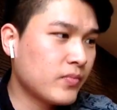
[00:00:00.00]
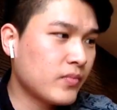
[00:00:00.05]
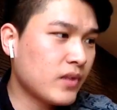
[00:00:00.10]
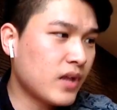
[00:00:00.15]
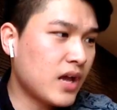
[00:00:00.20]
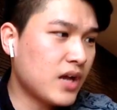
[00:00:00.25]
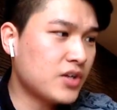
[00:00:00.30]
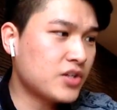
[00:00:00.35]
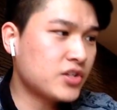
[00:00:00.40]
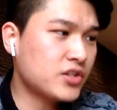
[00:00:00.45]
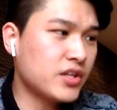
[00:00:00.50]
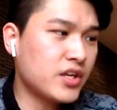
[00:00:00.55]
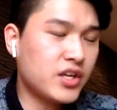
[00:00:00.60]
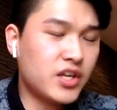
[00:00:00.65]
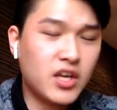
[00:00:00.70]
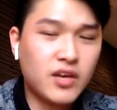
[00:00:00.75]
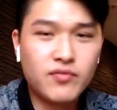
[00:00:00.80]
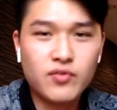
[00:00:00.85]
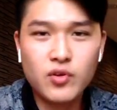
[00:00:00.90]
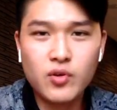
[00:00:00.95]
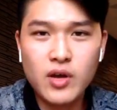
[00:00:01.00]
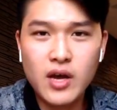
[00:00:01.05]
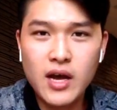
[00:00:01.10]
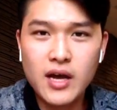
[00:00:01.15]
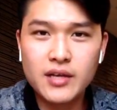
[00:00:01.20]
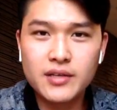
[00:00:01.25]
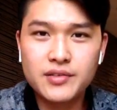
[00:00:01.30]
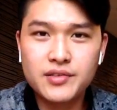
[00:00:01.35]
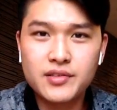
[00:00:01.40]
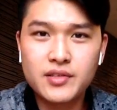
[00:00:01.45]
actually give you
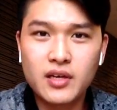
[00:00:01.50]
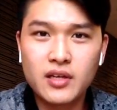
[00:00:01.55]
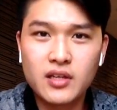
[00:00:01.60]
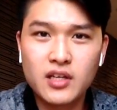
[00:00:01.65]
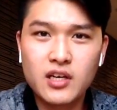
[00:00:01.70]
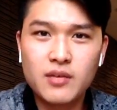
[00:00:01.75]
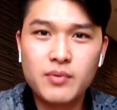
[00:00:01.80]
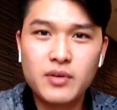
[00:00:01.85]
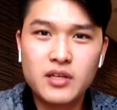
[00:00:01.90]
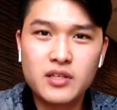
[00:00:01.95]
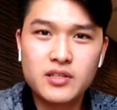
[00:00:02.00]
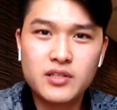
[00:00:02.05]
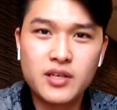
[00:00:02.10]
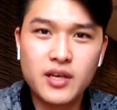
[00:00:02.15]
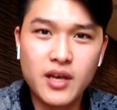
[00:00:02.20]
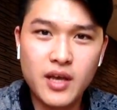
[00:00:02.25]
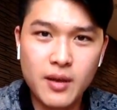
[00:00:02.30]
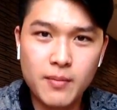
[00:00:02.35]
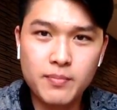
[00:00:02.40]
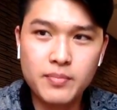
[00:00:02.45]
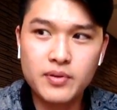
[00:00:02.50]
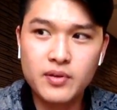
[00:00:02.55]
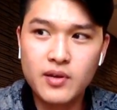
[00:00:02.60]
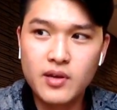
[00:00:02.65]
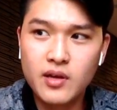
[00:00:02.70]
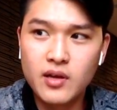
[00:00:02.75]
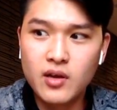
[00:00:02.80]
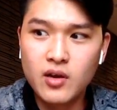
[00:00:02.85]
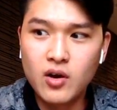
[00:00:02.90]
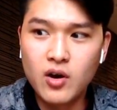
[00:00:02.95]
guys a little bit of tip
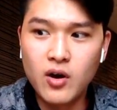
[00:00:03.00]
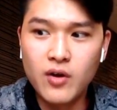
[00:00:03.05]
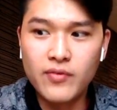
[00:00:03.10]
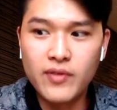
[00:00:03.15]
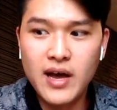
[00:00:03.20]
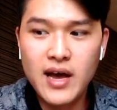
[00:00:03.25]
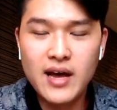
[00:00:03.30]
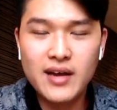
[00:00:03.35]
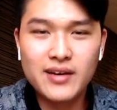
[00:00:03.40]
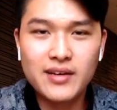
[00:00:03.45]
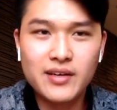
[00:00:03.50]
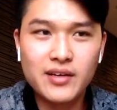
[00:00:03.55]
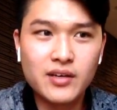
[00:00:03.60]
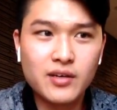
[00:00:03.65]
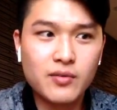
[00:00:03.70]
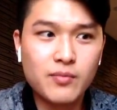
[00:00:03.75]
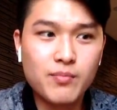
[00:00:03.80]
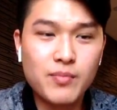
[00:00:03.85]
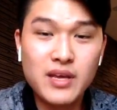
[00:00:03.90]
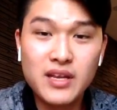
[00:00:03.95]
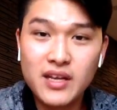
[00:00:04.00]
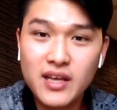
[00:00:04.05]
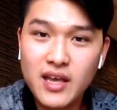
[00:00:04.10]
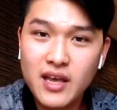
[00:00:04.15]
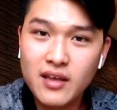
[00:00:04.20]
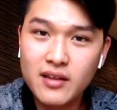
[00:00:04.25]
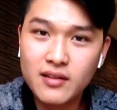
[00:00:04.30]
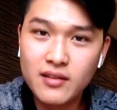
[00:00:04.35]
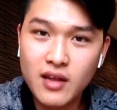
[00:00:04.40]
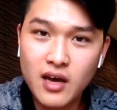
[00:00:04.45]
on how to
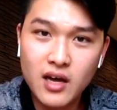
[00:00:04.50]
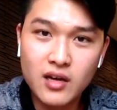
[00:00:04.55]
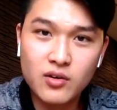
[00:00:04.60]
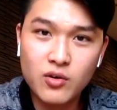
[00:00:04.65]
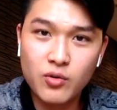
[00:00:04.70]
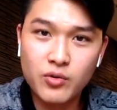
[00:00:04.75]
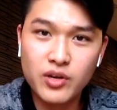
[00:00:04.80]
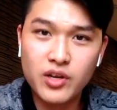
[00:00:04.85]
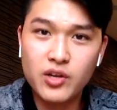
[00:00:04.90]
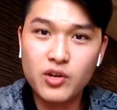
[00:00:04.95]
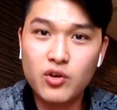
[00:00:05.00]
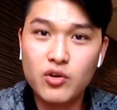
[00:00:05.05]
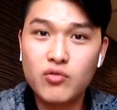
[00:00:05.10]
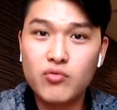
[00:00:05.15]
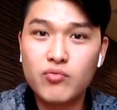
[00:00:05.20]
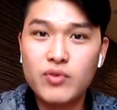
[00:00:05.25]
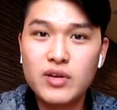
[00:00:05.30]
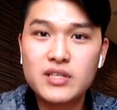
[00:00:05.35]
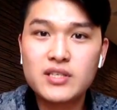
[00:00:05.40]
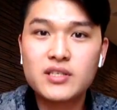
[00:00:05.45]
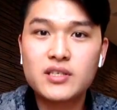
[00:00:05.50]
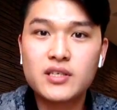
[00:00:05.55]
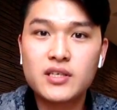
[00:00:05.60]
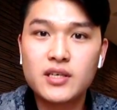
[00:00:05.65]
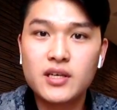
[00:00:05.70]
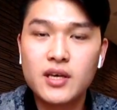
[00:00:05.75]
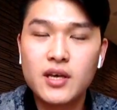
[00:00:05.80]
mitigate not only your risk,